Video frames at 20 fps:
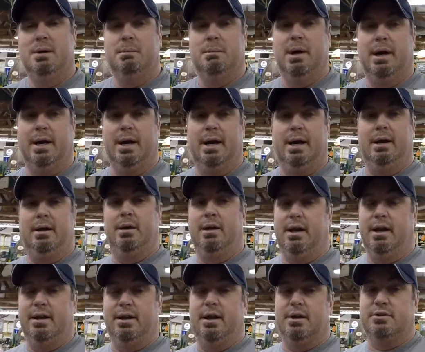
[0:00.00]
but
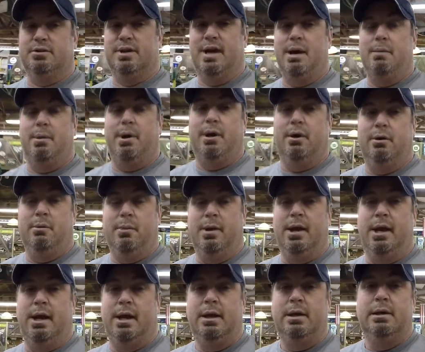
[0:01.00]
it does sound better to
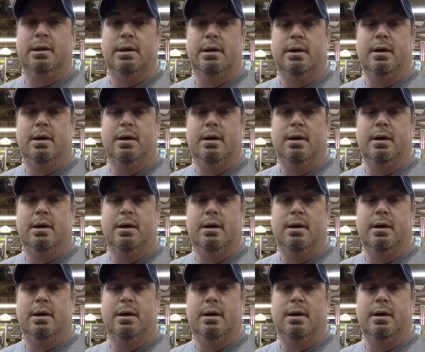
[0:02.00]
me.